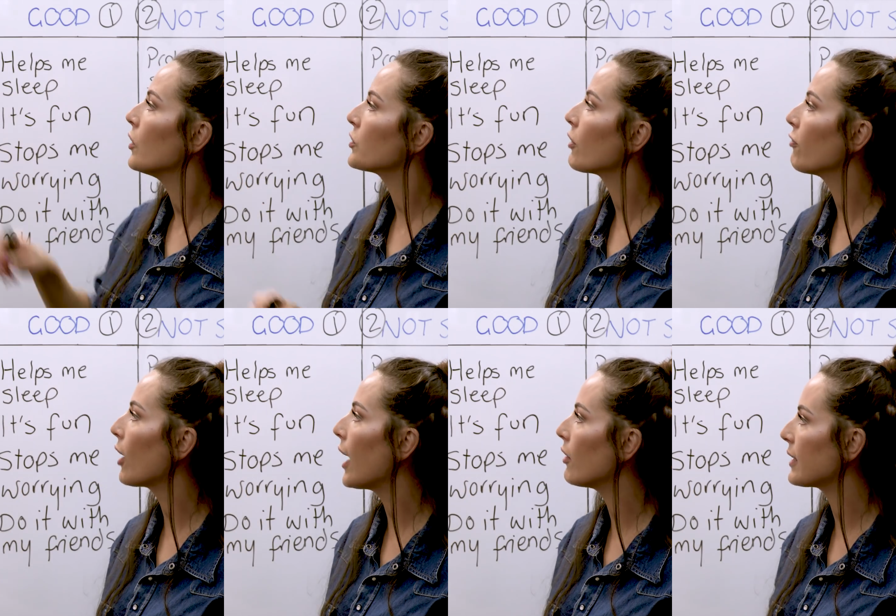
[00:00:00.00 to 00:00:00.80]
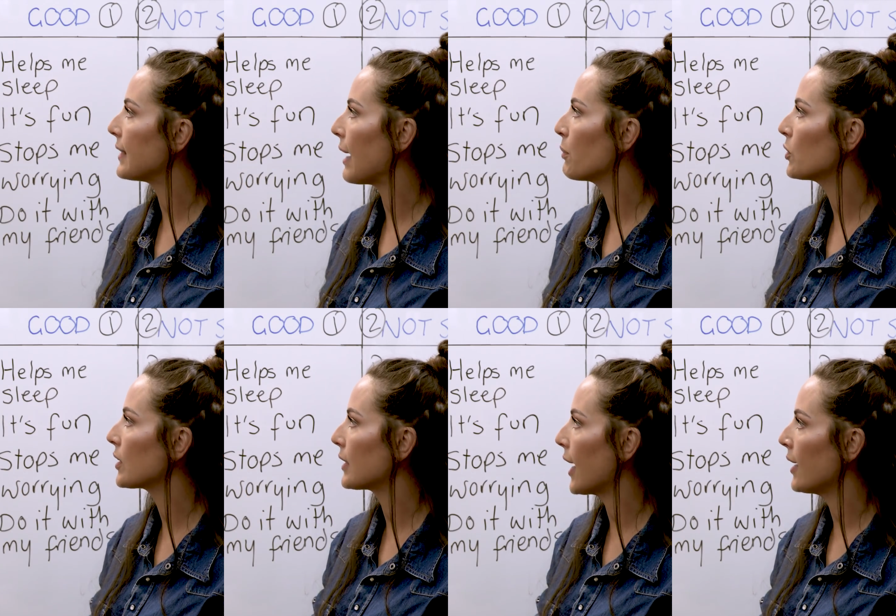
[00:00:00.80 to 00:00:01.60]
So for our example
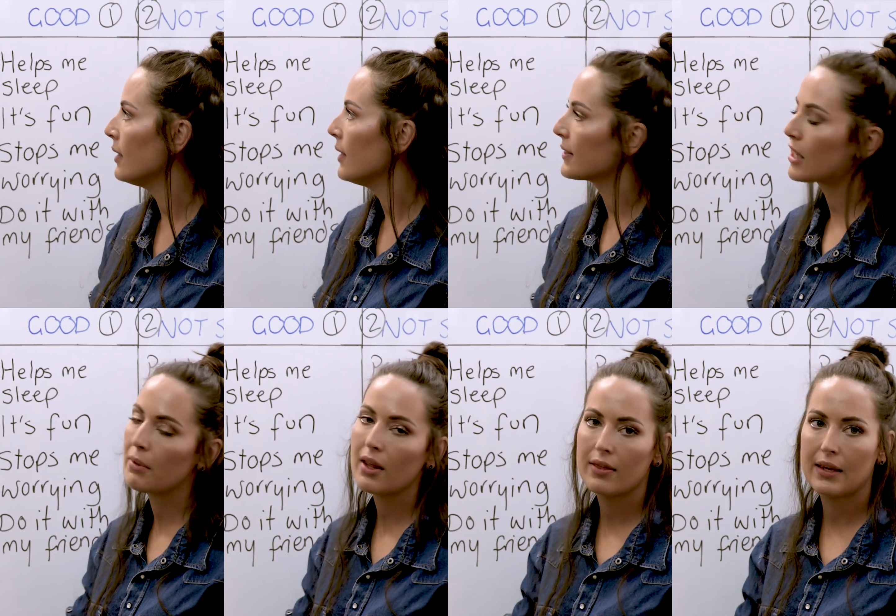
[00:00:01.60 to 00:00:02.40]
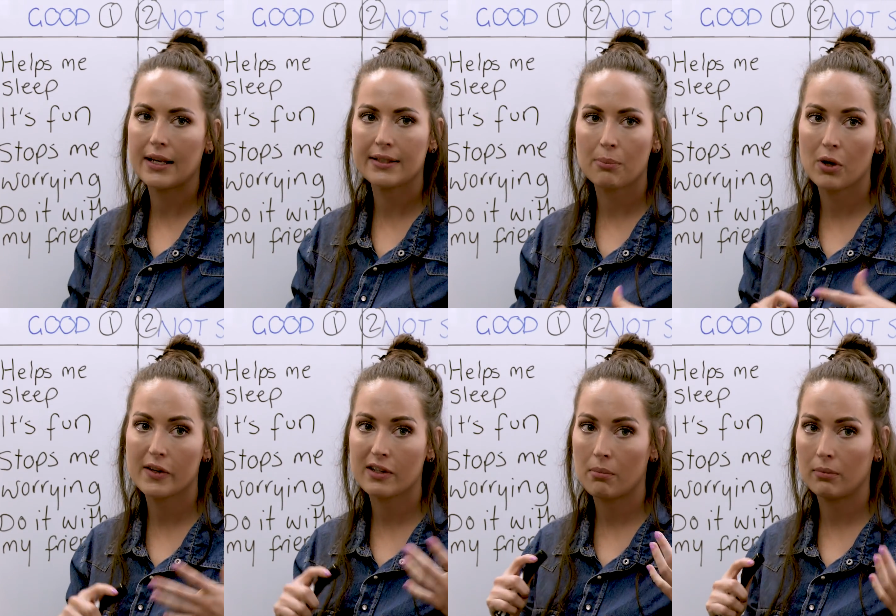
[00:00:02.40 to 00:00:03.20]
today, some of the things a
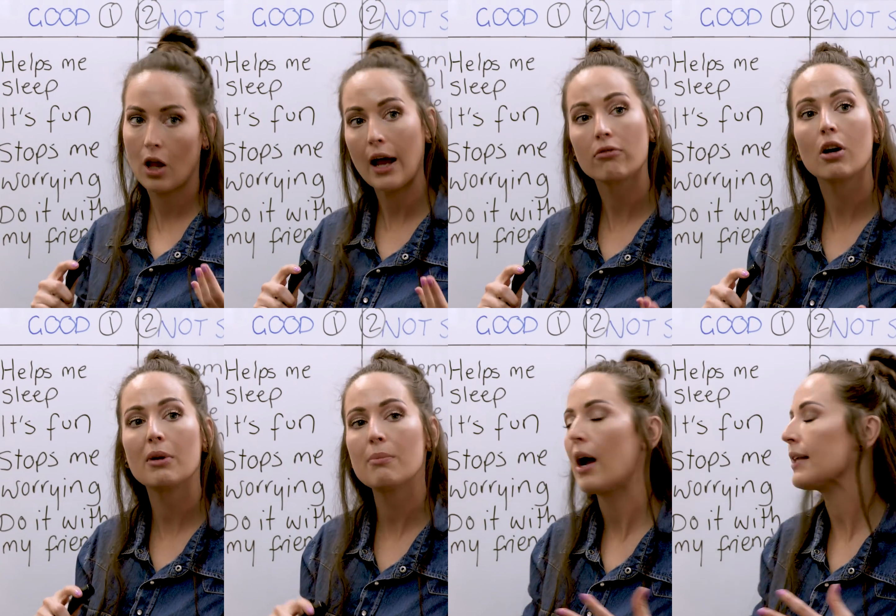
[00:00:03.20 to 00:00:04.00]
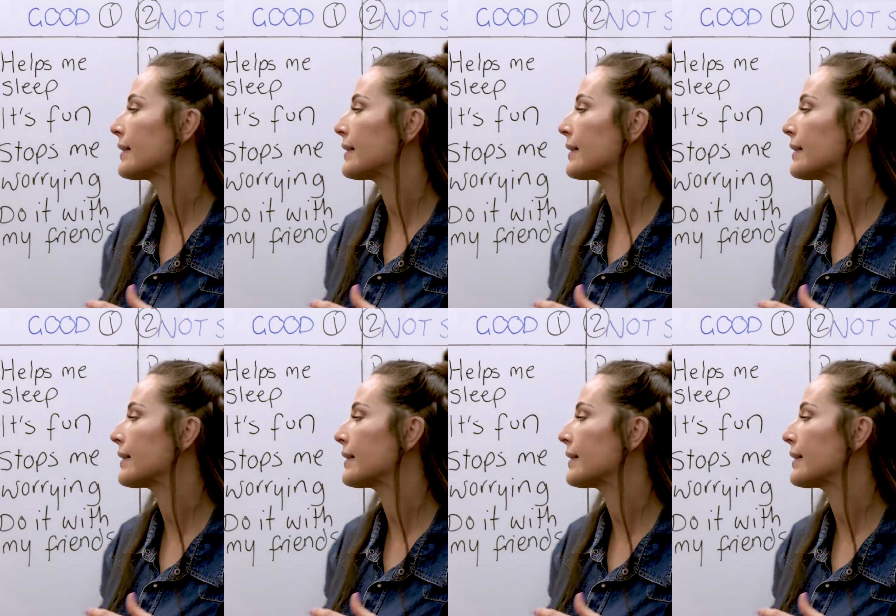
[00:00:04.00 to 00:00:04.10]
person like Robbie might